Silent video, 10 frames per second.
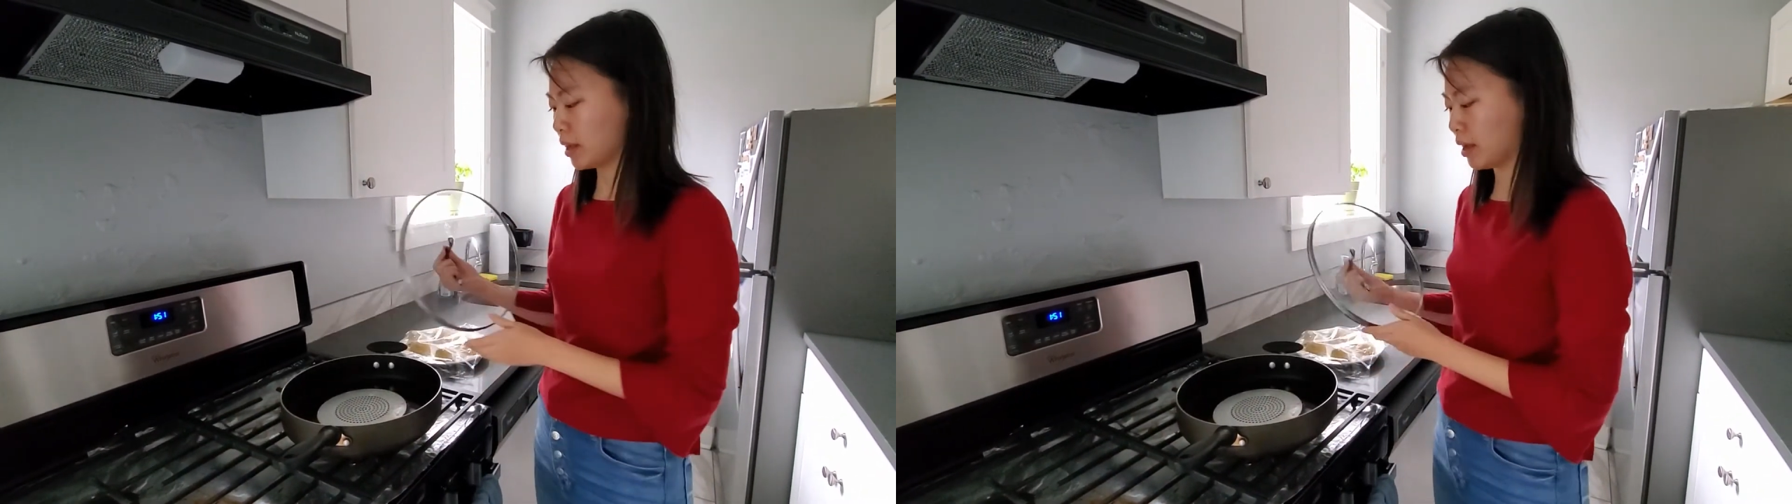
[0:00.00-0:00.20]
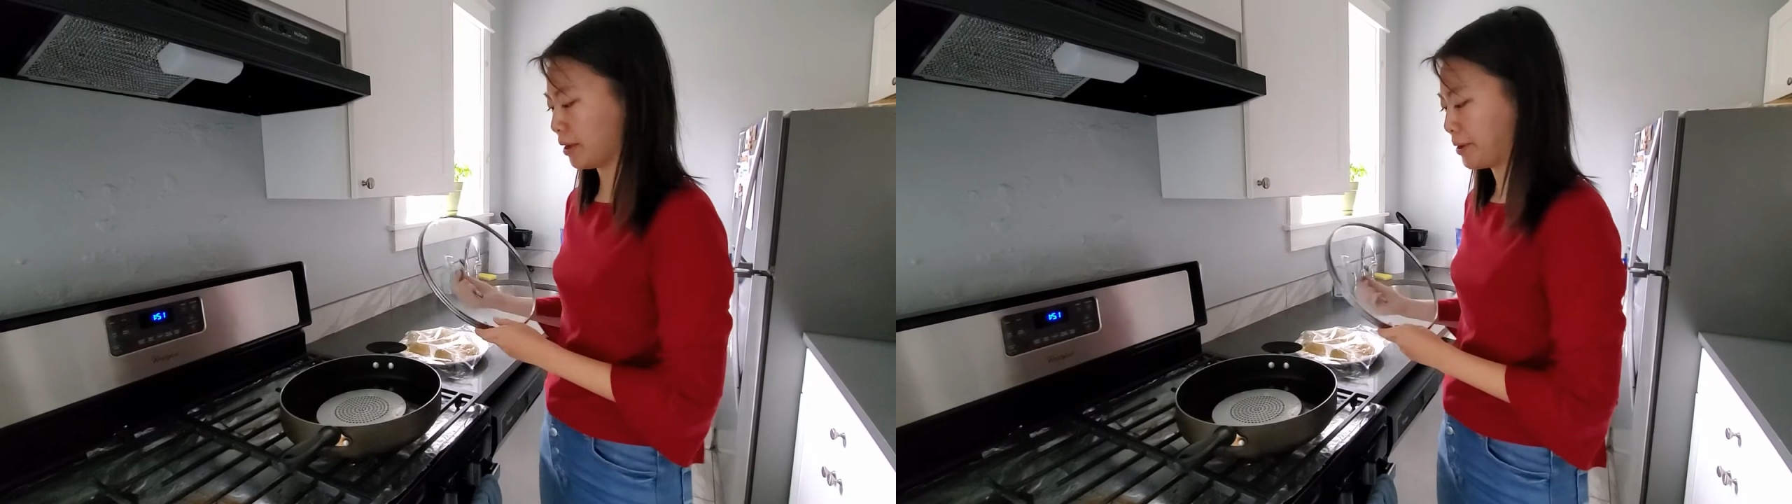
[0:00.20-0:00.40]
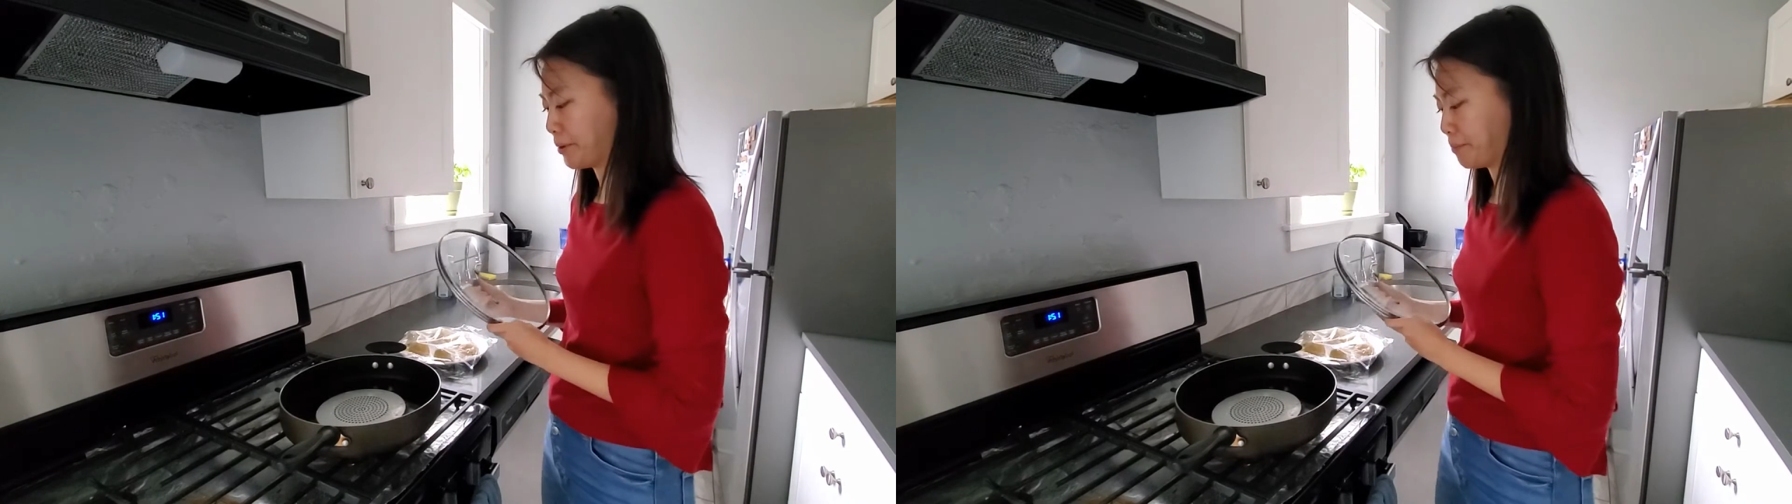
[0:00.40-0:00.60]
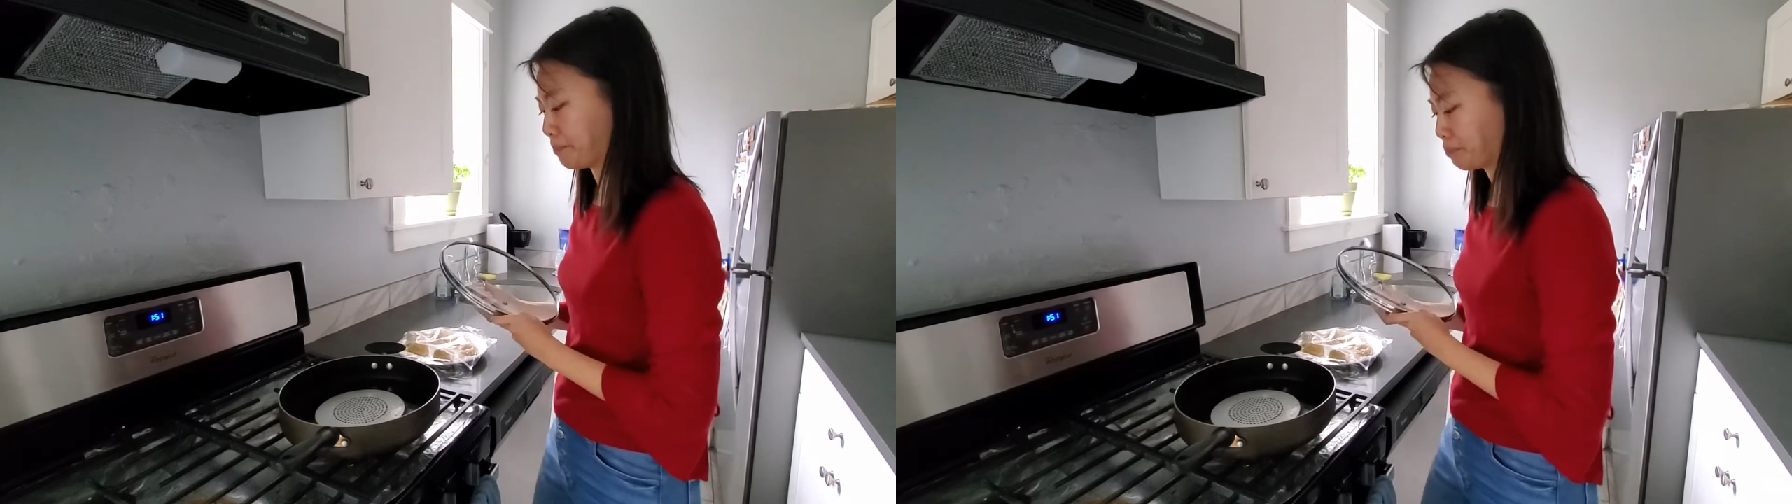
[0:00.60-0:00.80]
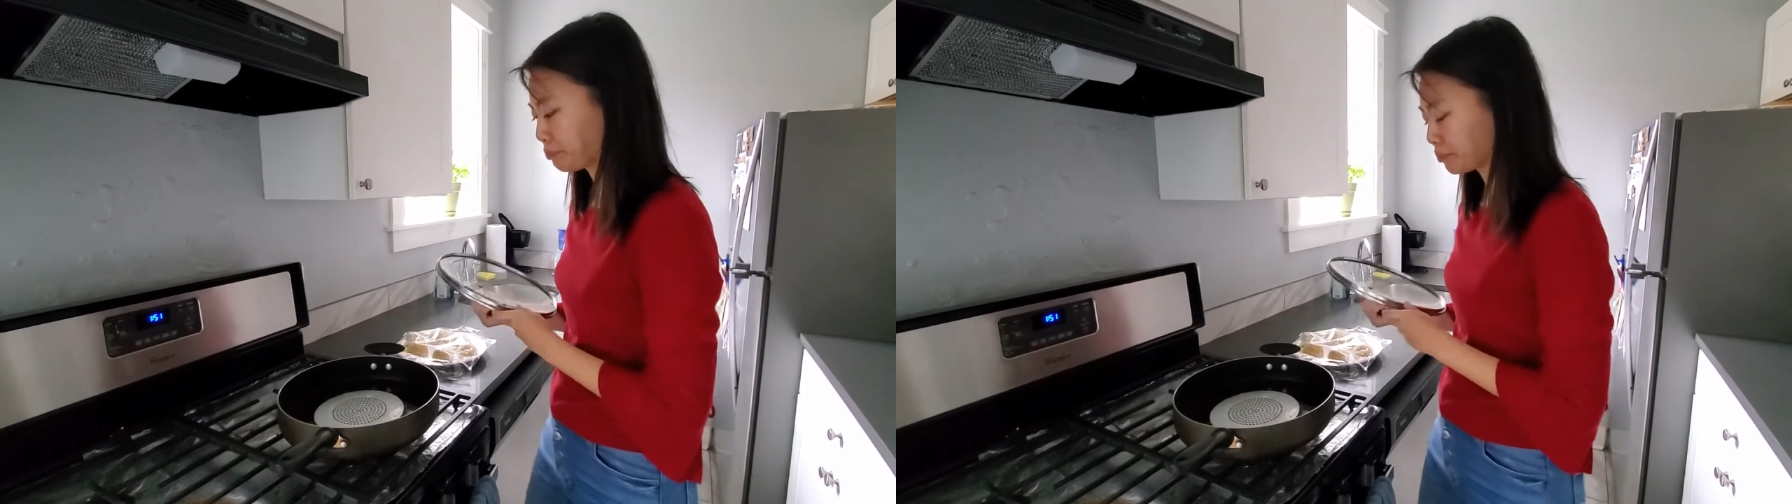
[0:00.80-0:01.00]

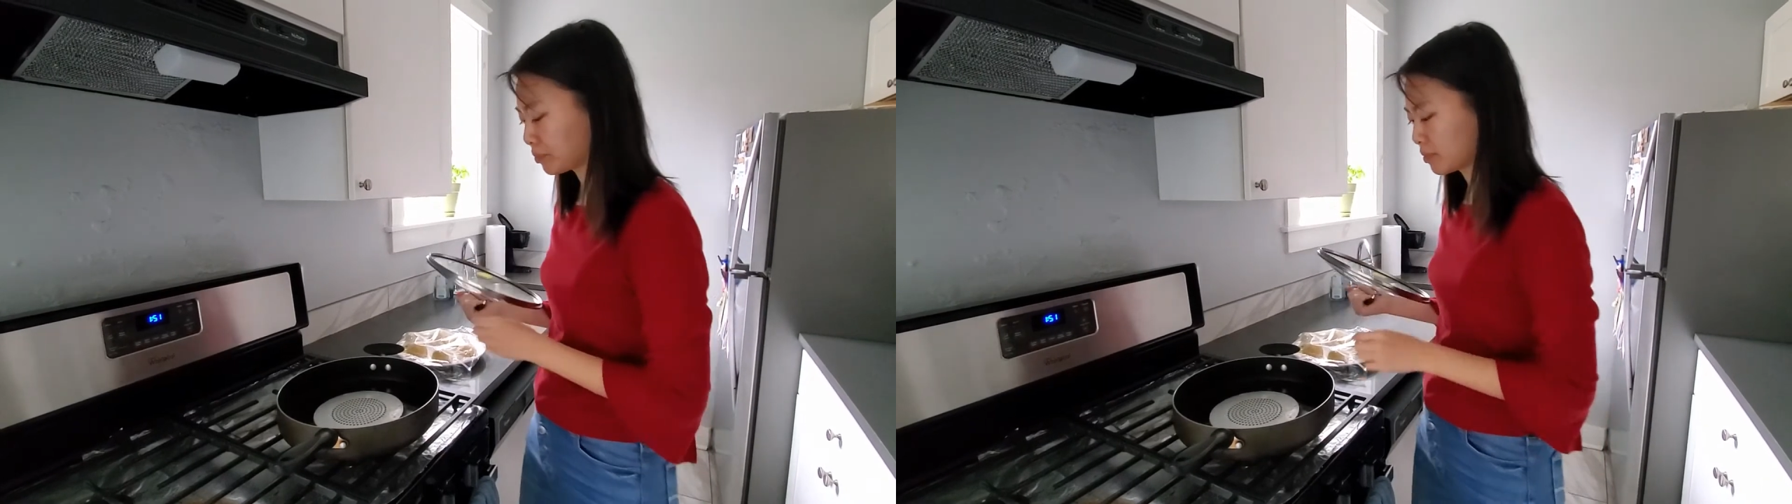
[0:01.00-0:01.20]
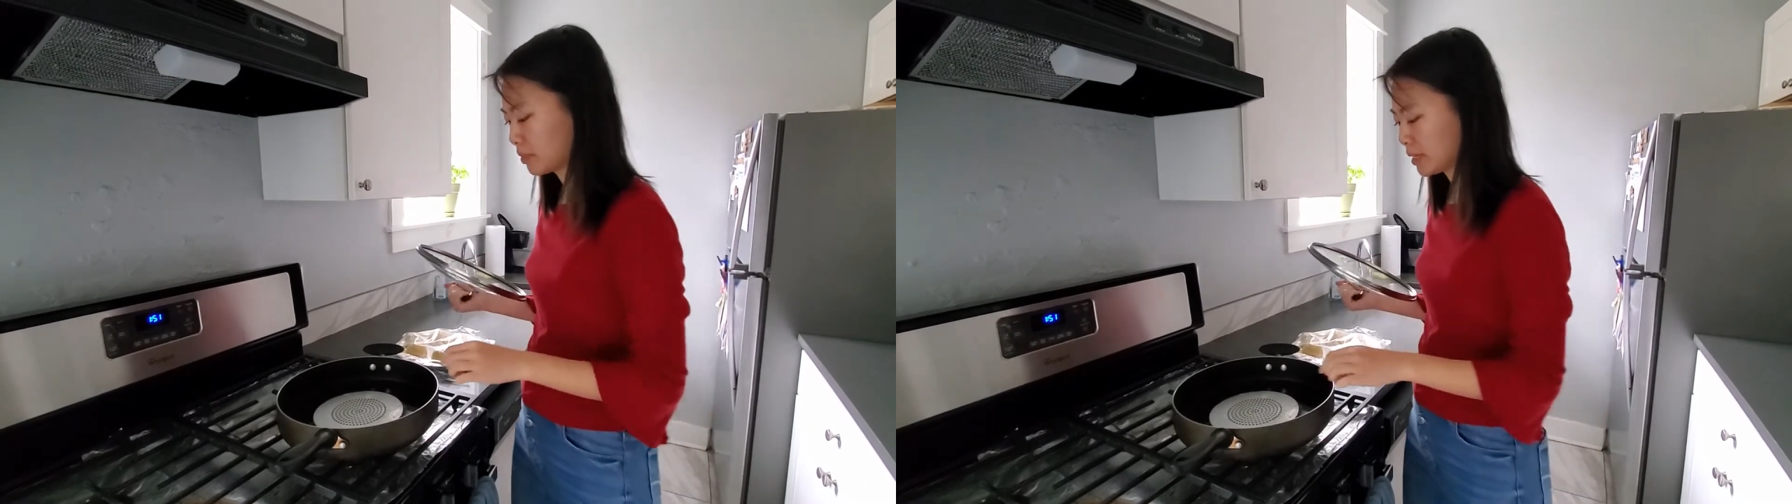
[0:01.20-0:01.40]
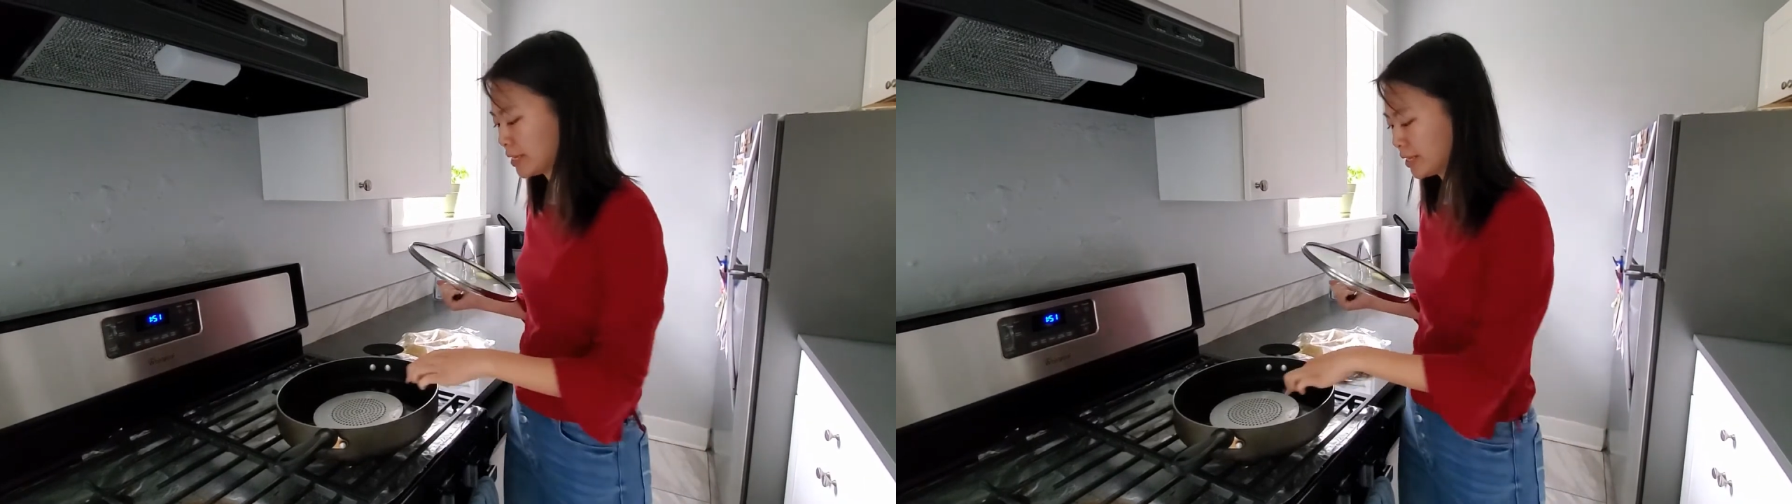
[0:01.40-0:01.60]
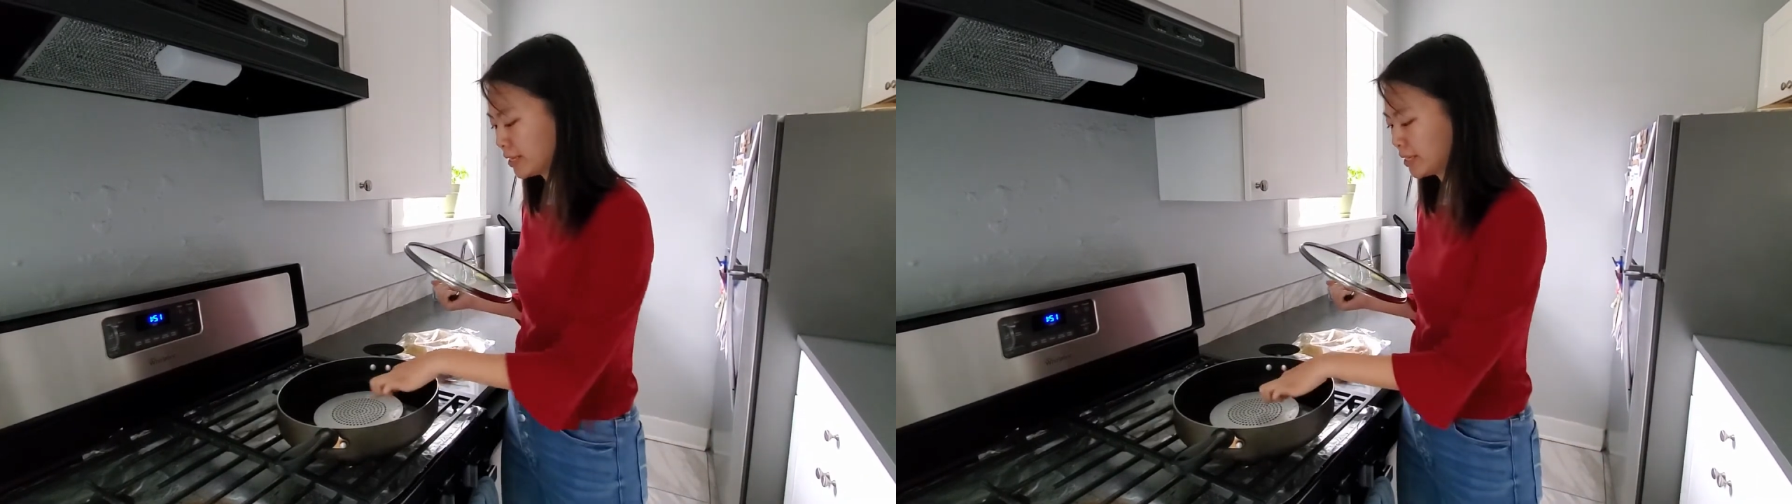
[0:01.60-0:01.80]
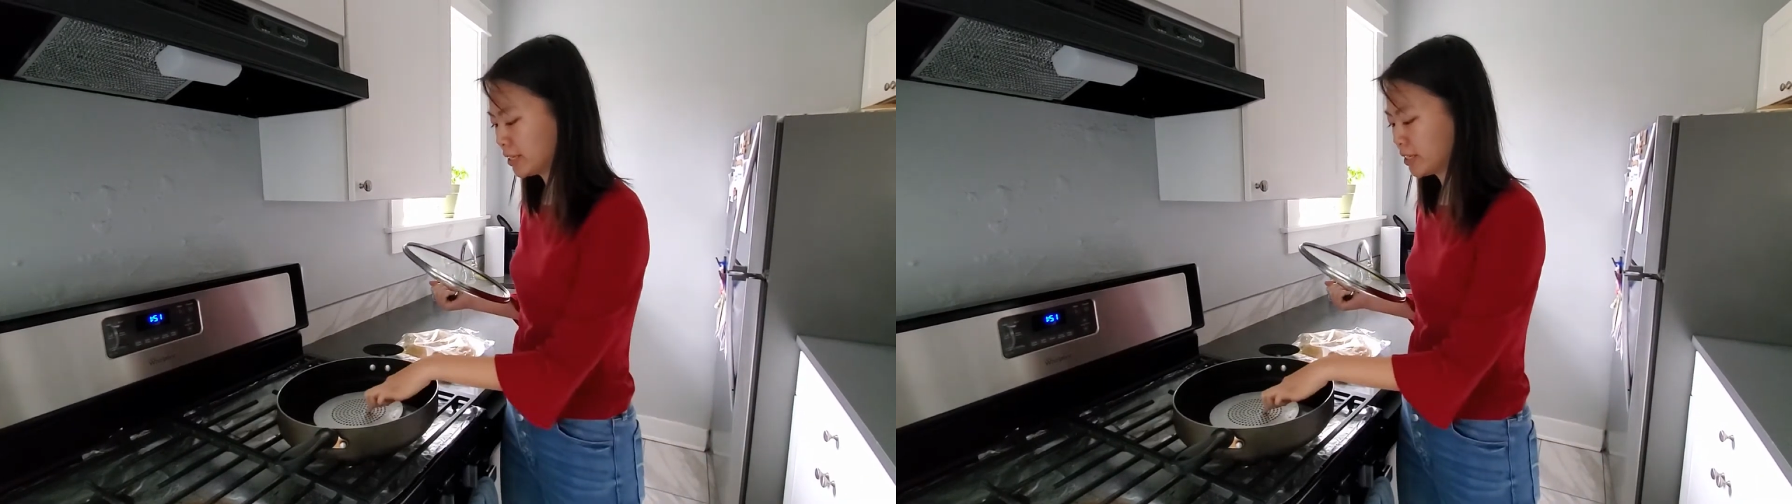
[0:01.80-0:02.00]
And then
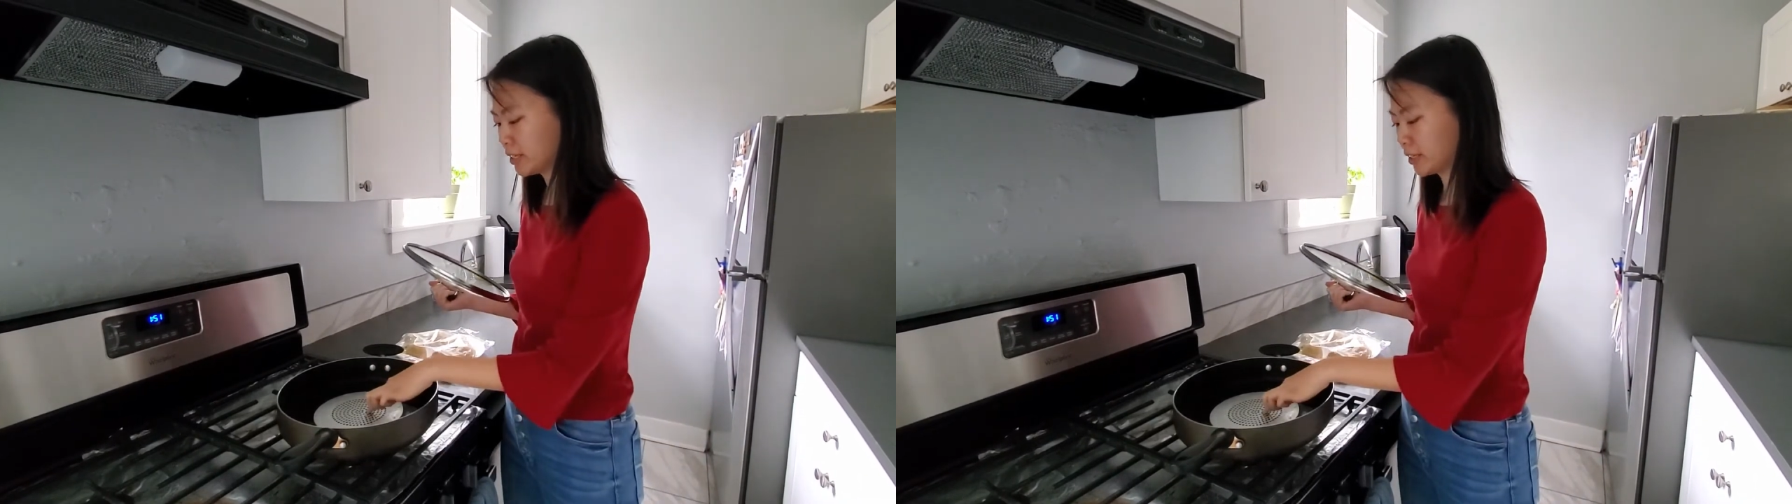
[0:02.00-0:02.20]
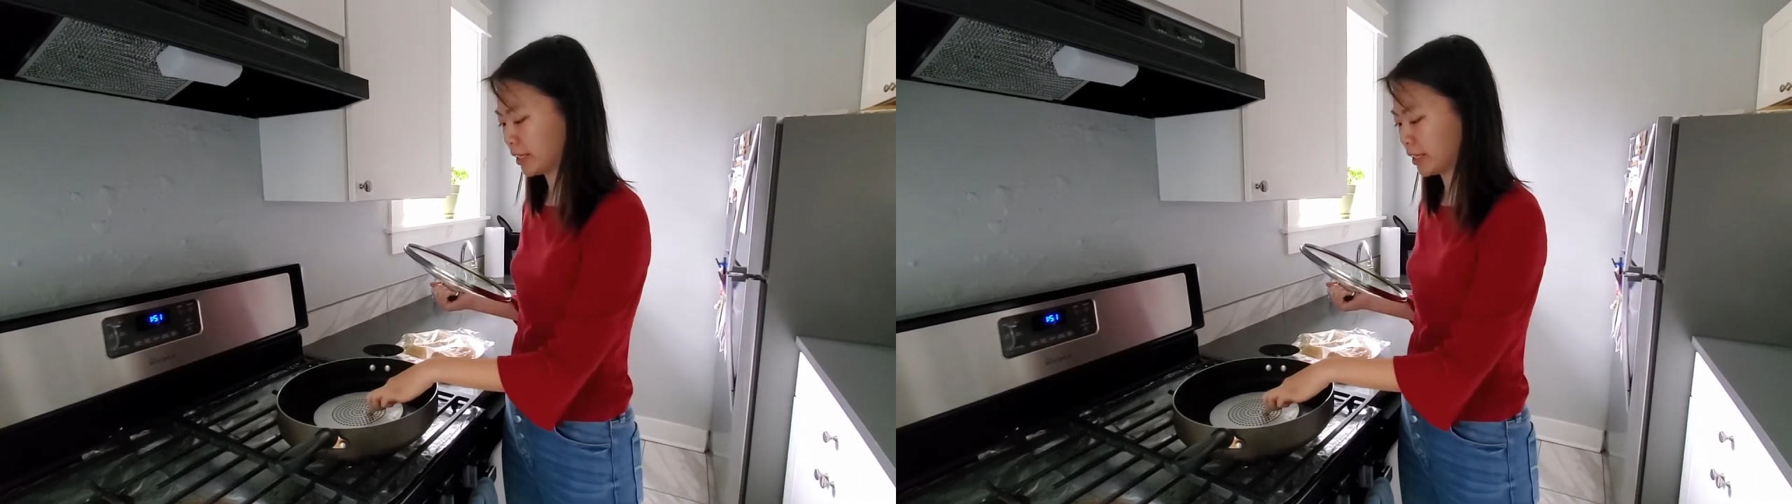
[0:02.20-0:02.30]
in here